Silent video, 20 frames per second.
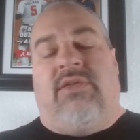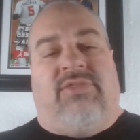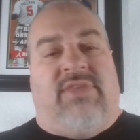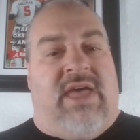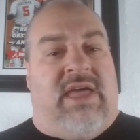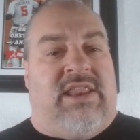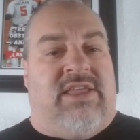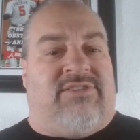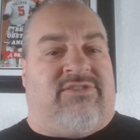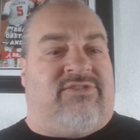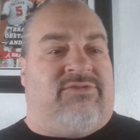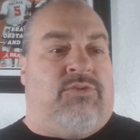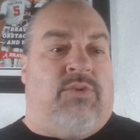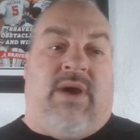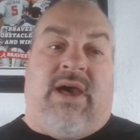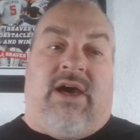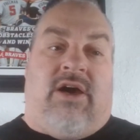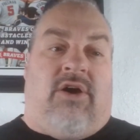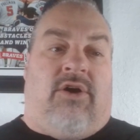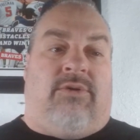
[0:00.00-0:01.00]
Then it's,
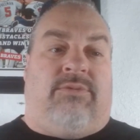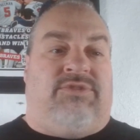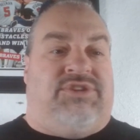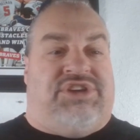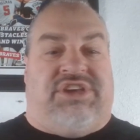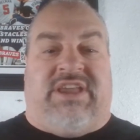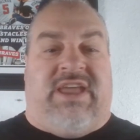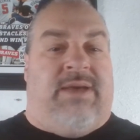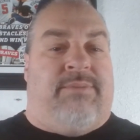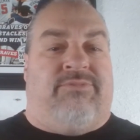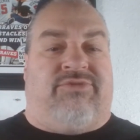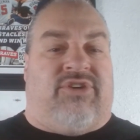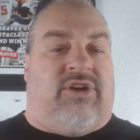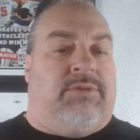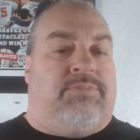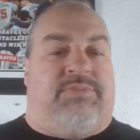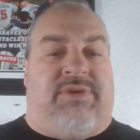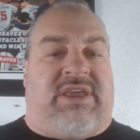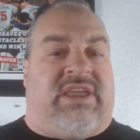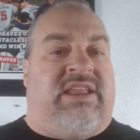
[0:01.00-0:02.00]
well, GMs
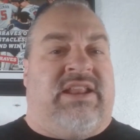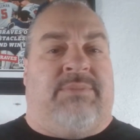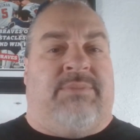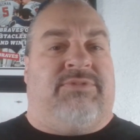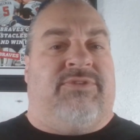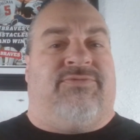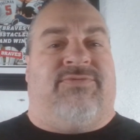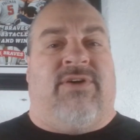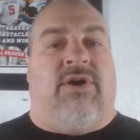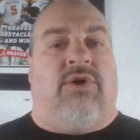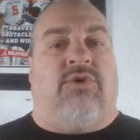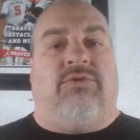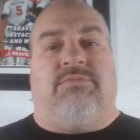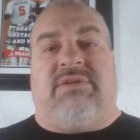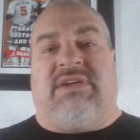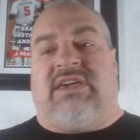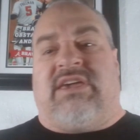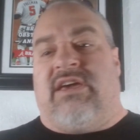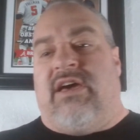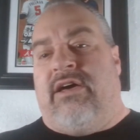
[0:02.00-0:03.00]
aren't picking up the phone
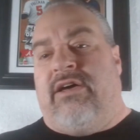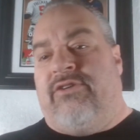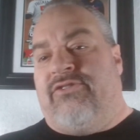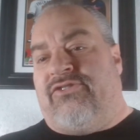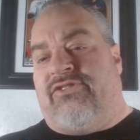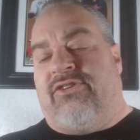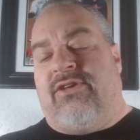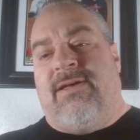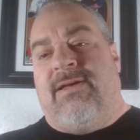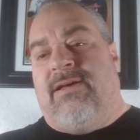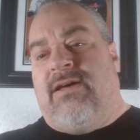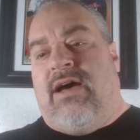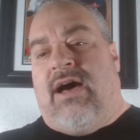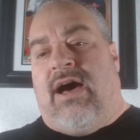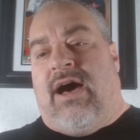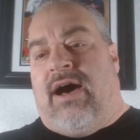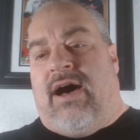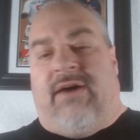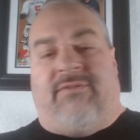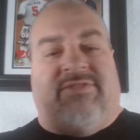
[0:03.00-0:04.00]
because
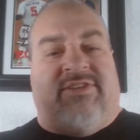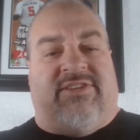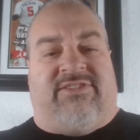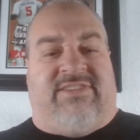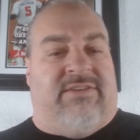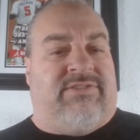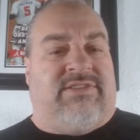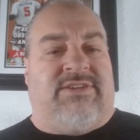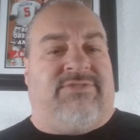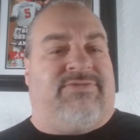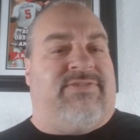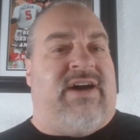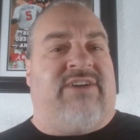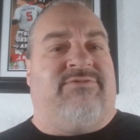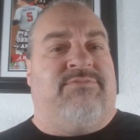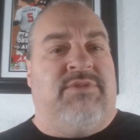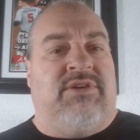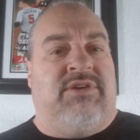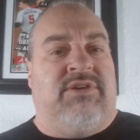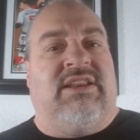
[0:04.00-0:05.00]
of the
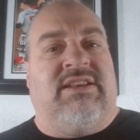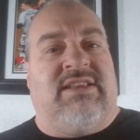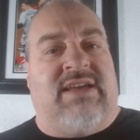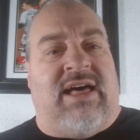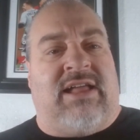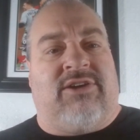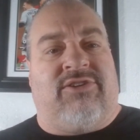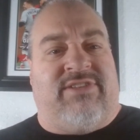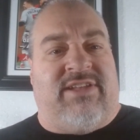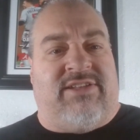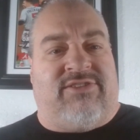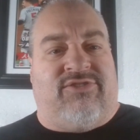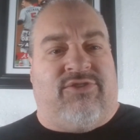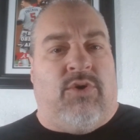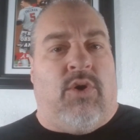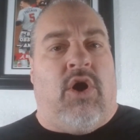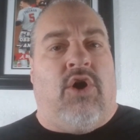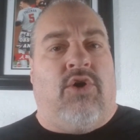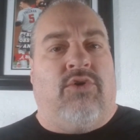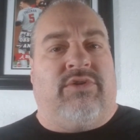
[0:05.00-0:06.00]
$75 million that's
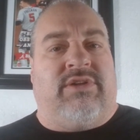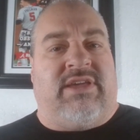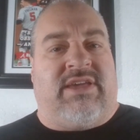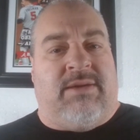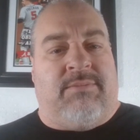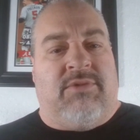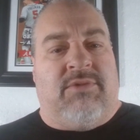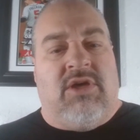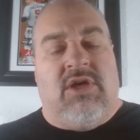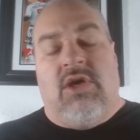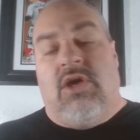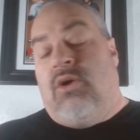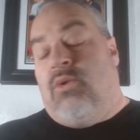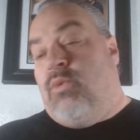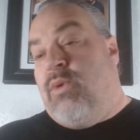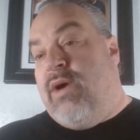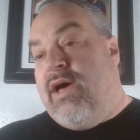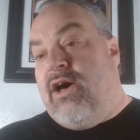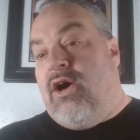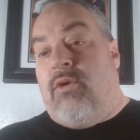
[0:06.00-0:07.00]
still owed to him.
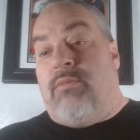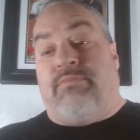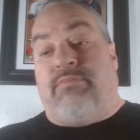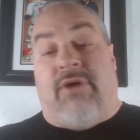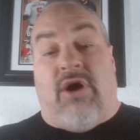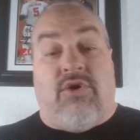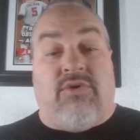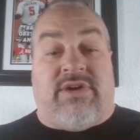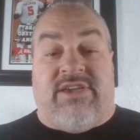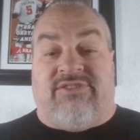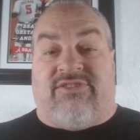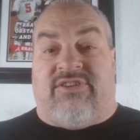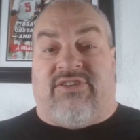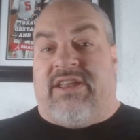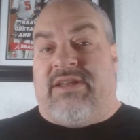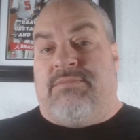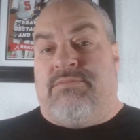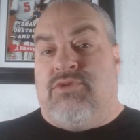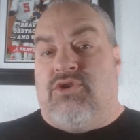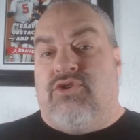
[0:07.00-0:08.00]
Well, Bogey's
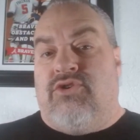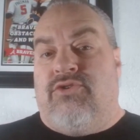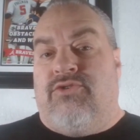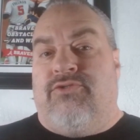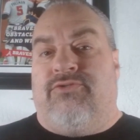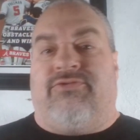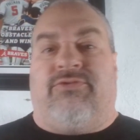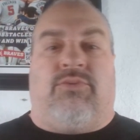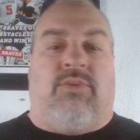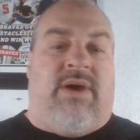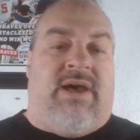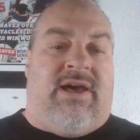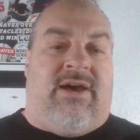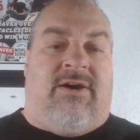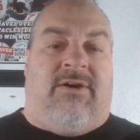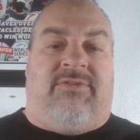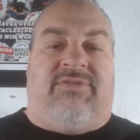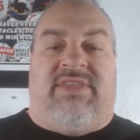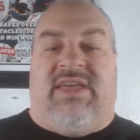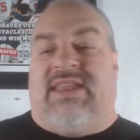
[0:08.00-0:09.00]
going to move.
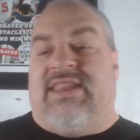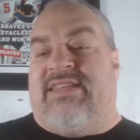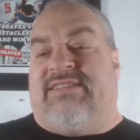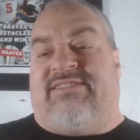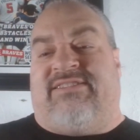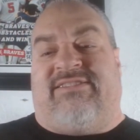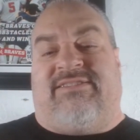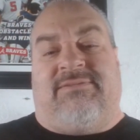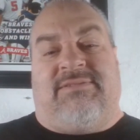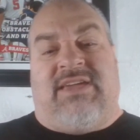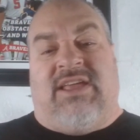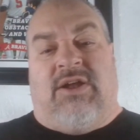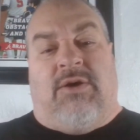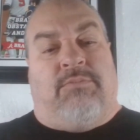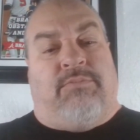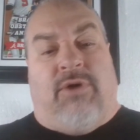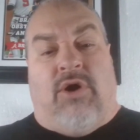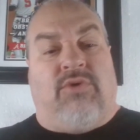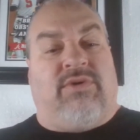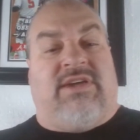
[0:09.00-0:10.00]
Well, then it's, you know,
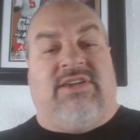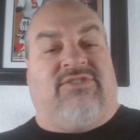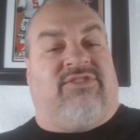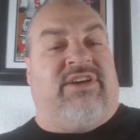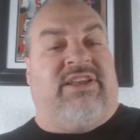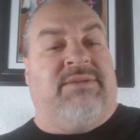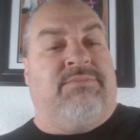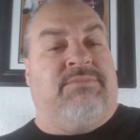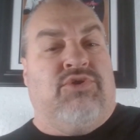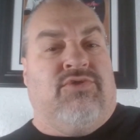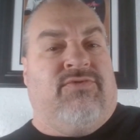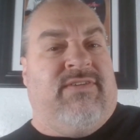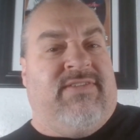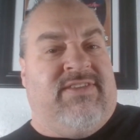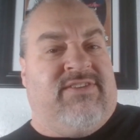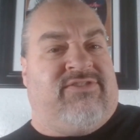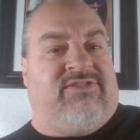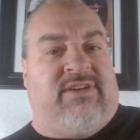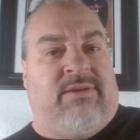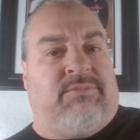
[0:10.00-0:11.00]
Bogey's going to move in
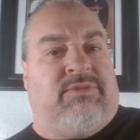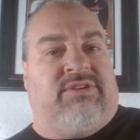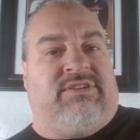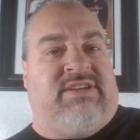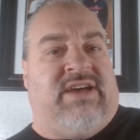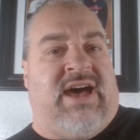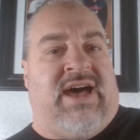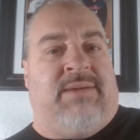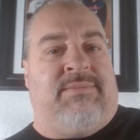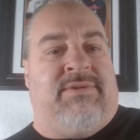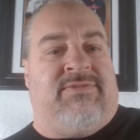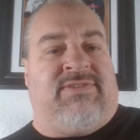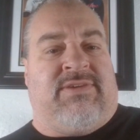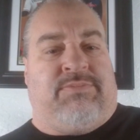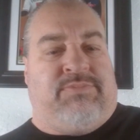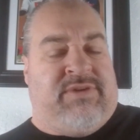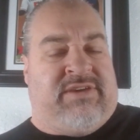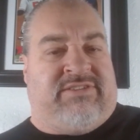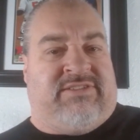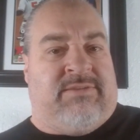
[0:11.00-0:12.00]
the summertime if he
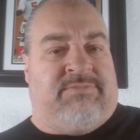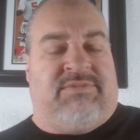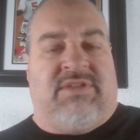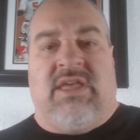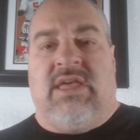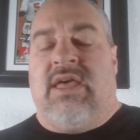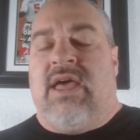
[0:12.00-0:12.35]
picks up.